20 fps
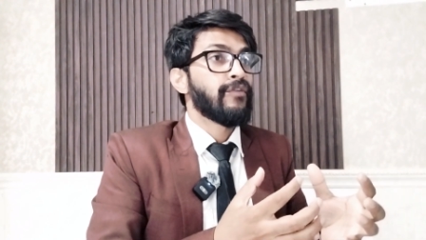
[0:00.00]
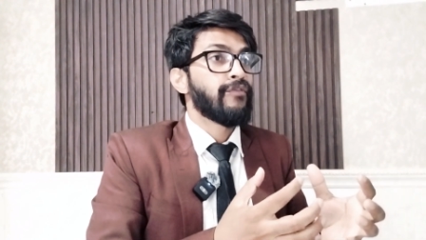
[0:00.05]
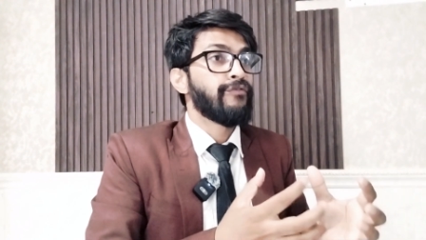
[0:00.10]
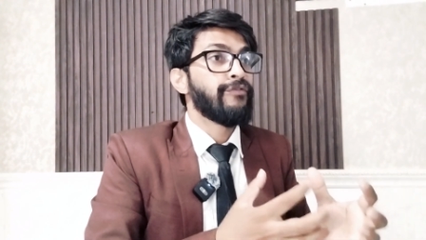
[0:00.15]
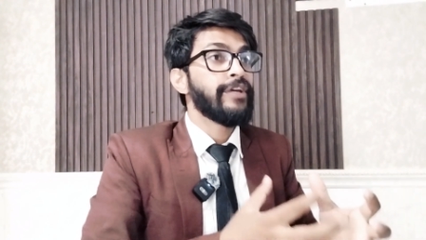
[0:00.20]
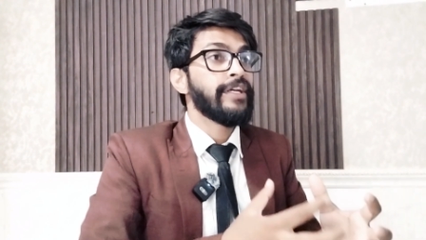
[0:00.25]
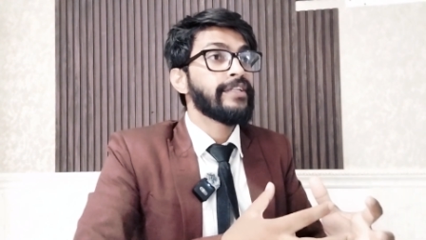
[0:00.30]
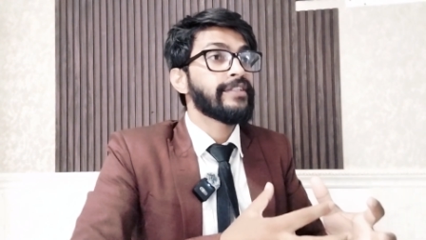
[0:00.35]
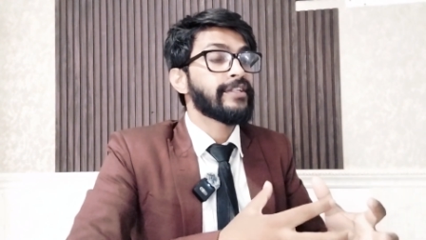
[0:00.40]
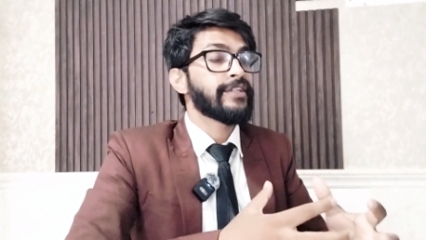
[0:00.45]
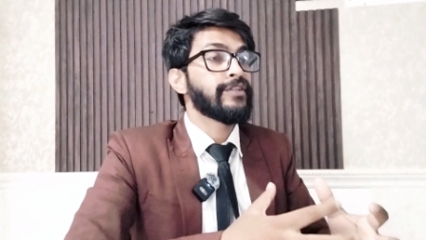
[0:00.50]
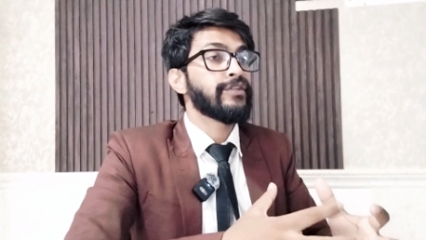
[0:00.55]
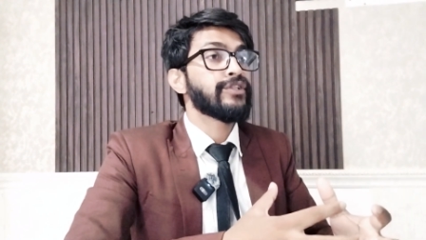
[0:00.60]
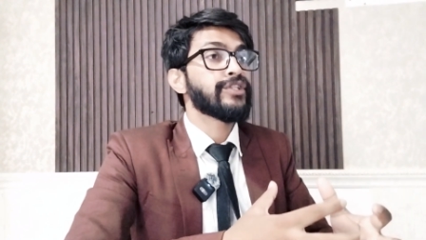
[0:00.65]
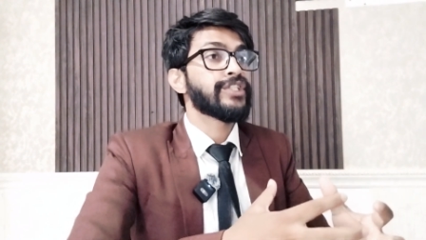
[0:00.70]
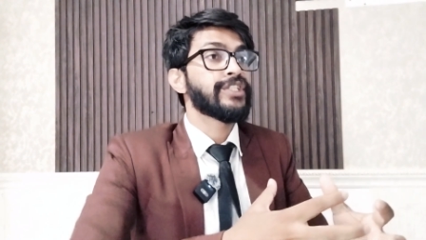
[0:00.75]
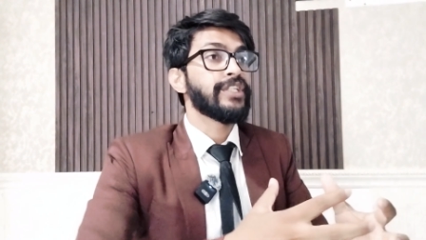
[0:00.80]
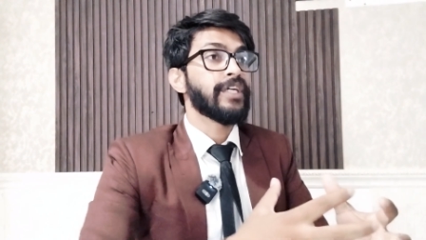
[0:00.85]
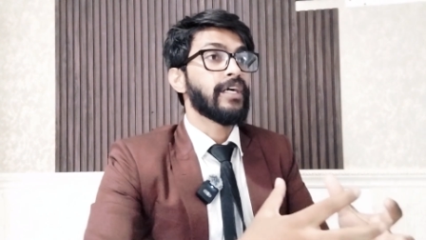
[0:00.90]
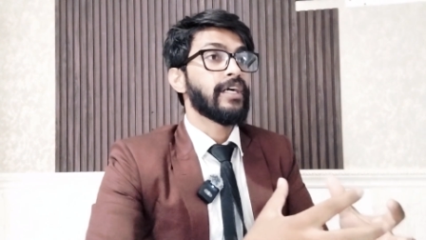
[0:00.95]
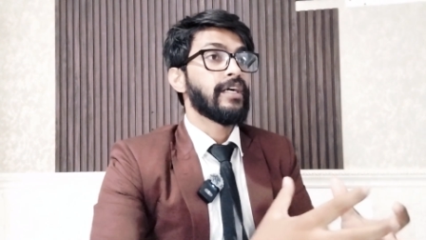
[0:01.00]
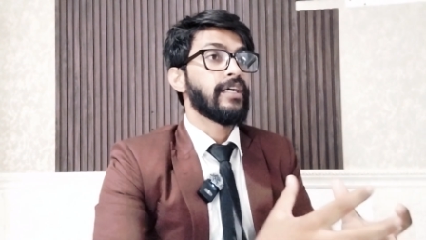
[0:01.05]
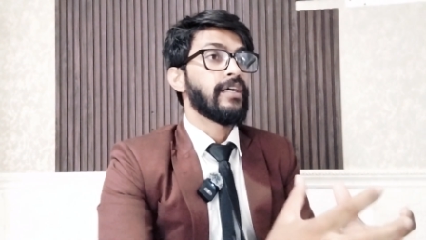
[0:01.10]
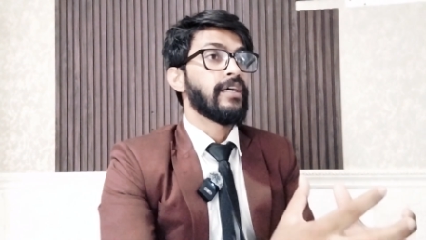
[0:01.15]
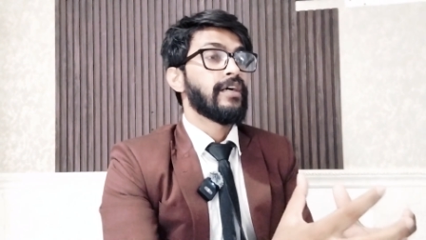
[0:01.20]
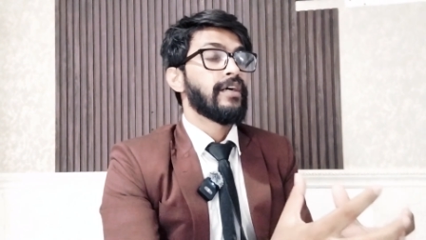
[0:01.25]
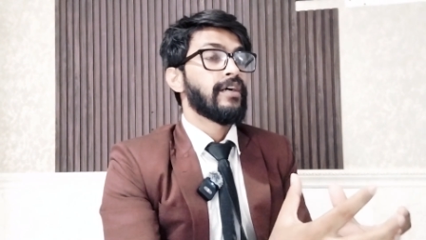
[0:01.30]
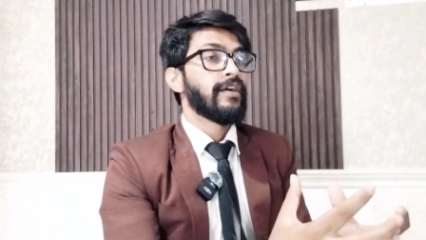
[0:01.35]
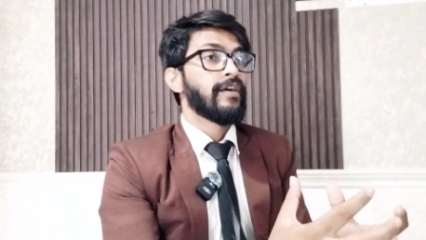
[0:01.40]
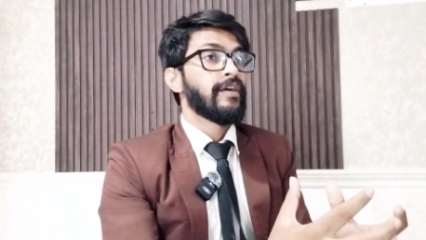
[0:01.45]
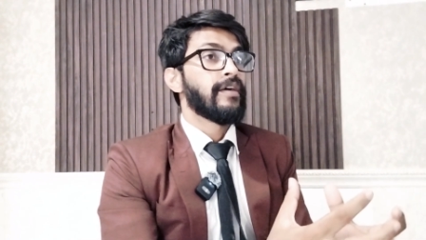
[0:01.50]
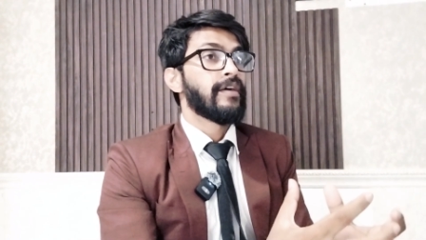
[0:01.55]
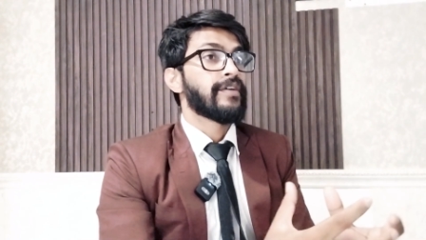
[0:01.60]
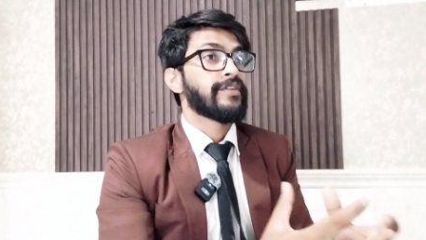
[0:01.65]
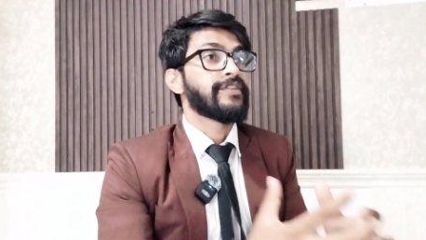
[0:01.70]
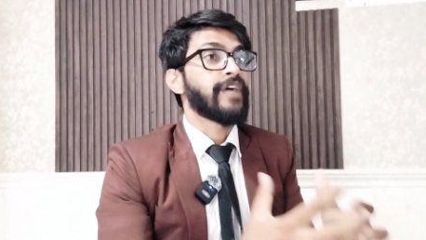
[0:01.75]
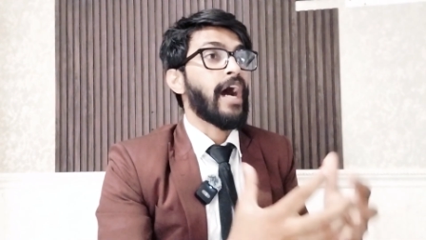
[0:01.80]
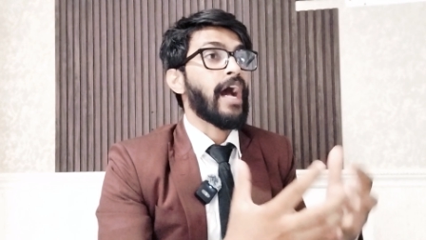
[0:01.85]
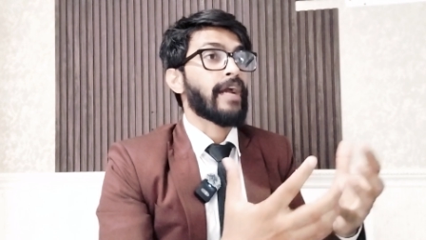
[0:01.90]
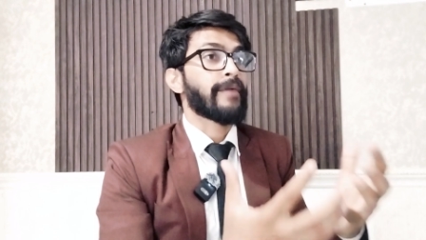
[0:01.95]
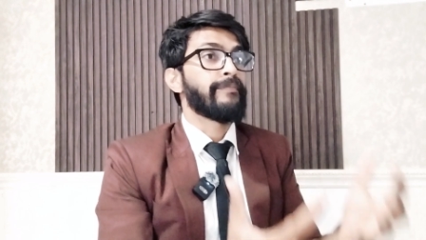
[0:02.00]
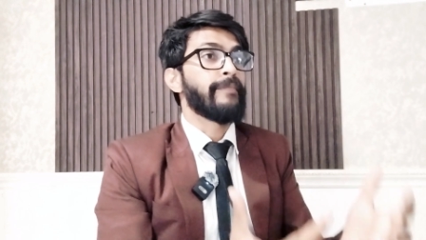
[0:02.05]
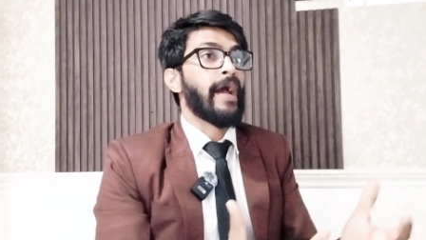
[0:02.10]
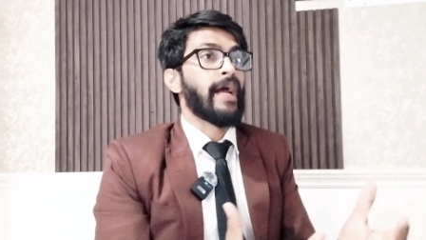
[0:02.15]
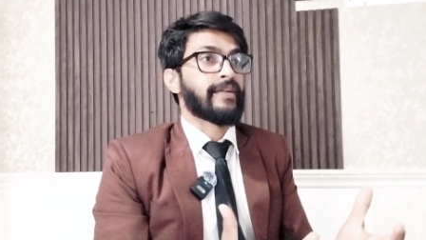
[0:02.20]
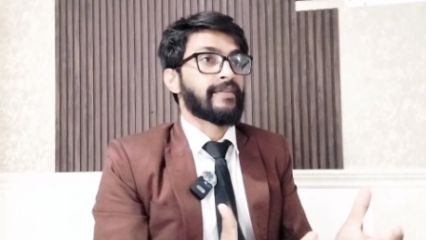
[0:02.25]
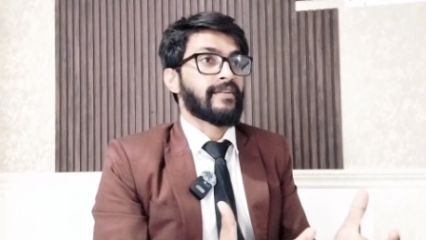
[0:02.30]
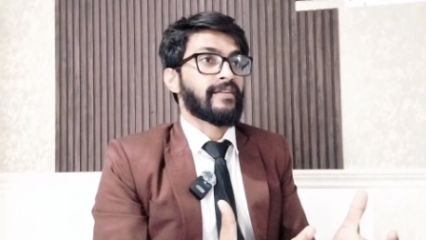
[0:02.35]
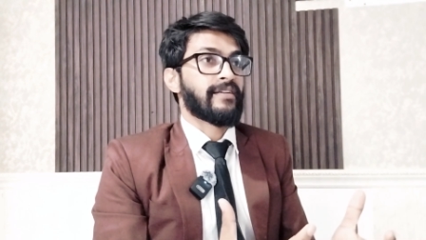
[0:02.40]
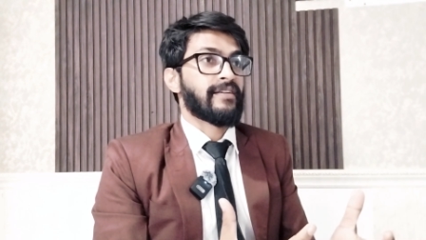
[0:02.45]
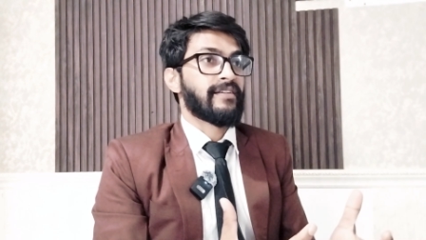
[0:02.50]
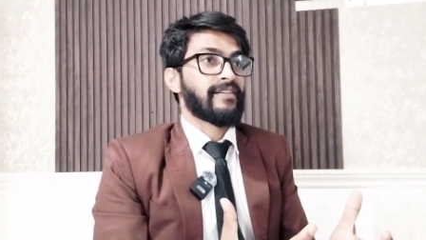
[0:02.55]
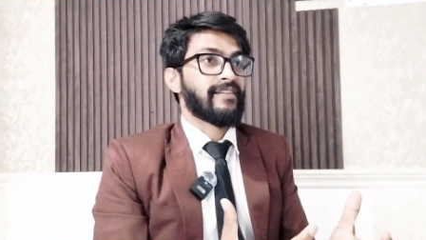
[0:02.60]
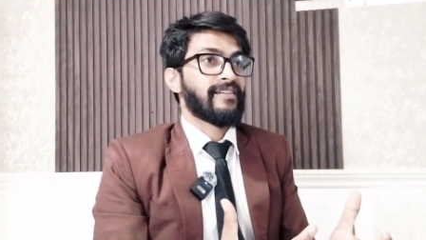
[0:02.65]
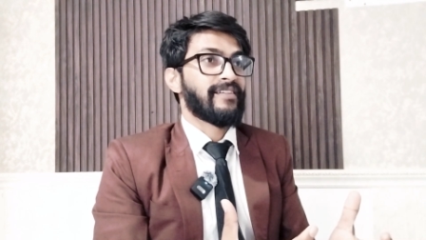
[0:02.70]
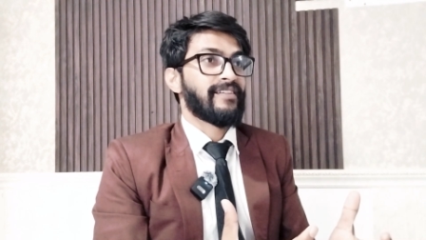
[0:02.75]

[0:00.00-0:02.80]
we introduced dark matter.